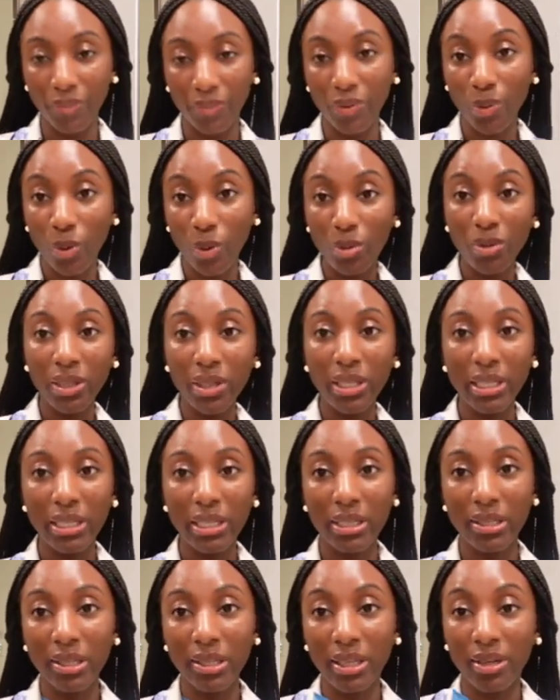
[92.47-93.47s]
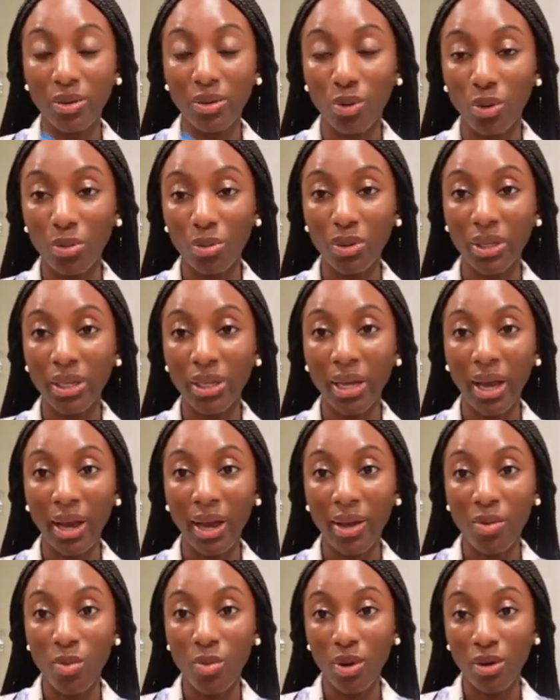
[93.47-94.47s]
Normally
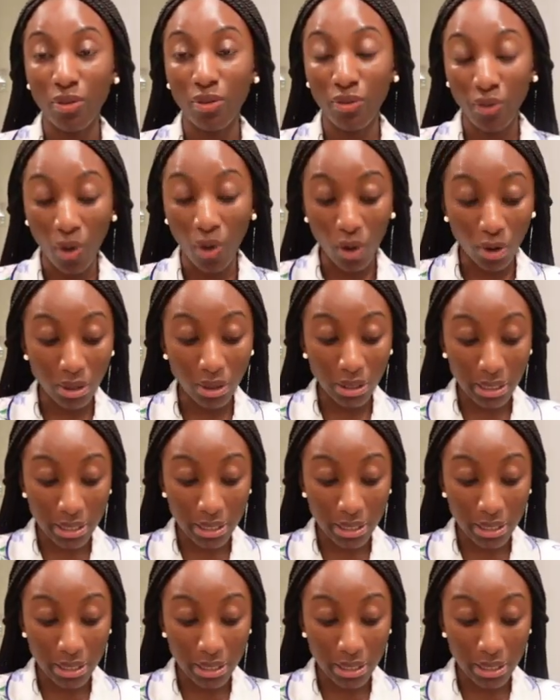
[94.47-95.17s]
I would fall